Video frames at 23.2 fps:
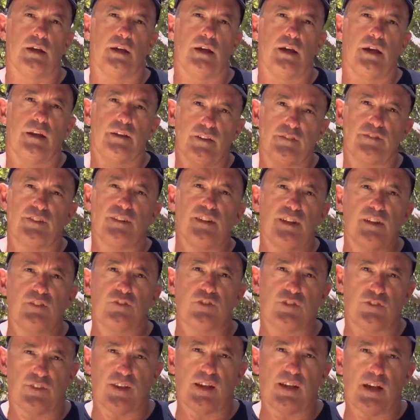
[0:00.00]
It is an
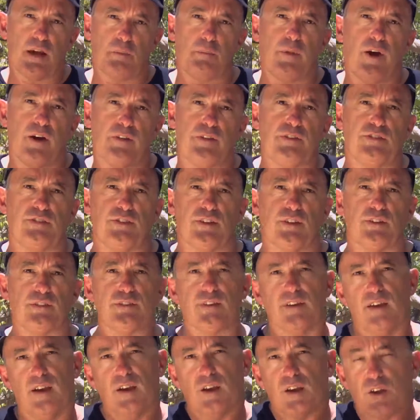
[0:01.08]
interesting hypothesis.
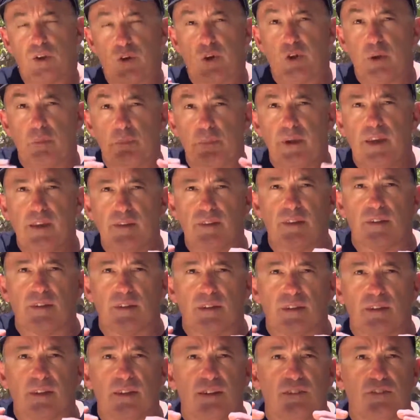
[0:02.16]
Could it be that
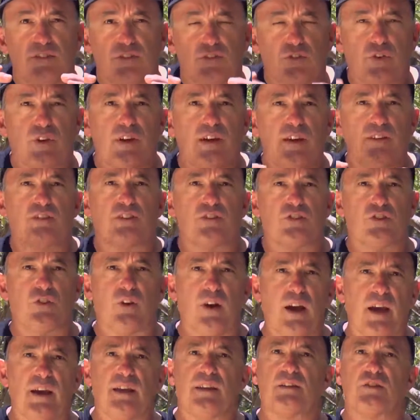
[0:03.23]
these trees are
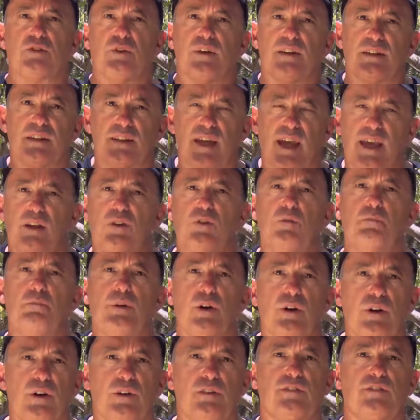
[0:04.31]
trying to entangle
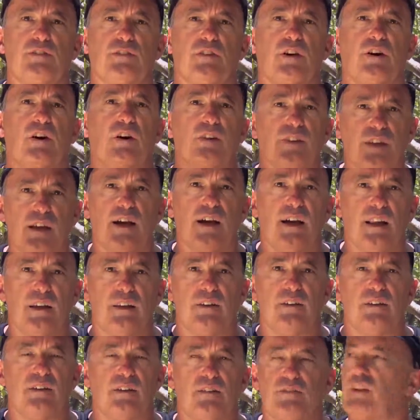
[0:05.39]
birds on the
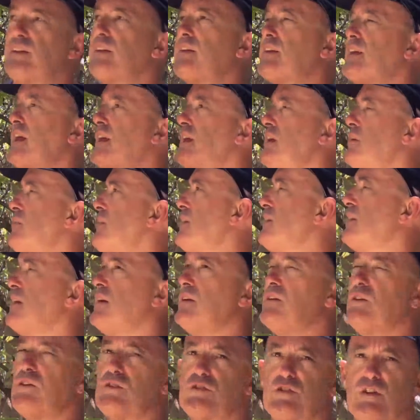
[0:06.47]
island so that they commit their
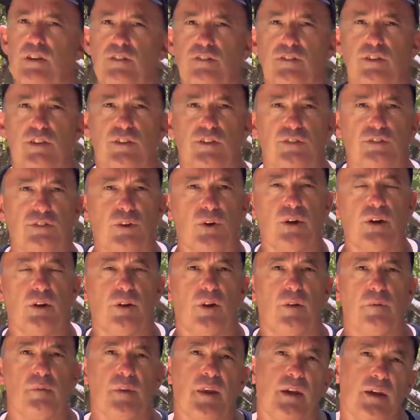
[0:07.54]
nutrients to the
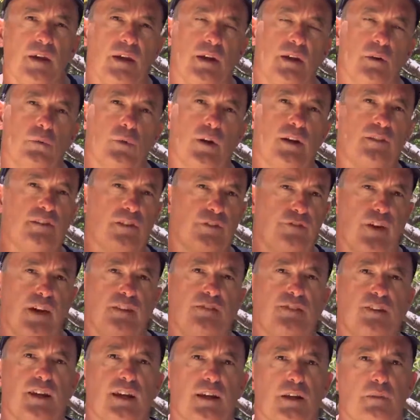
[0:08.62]
soil? Well, it's a
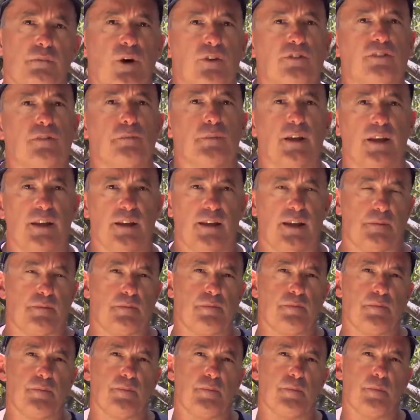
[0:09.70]
fascinating possibility.
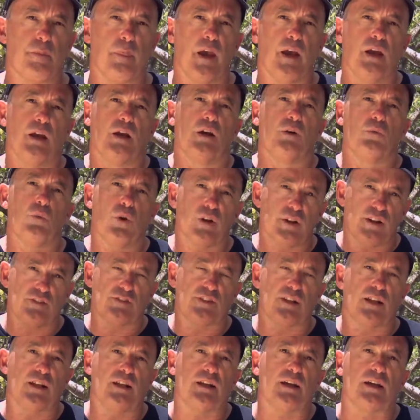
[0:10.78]
What
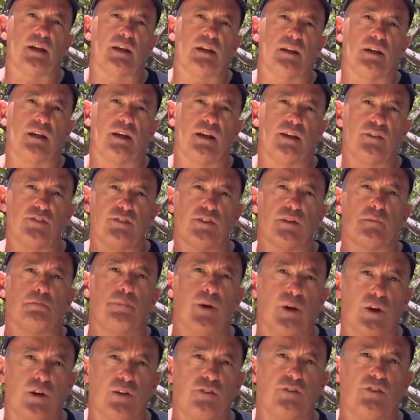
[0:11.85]
is clear is that
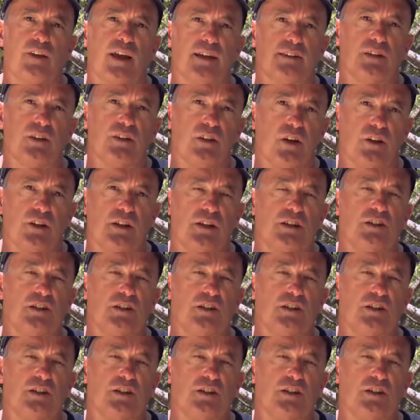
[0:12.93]
birds like the noddy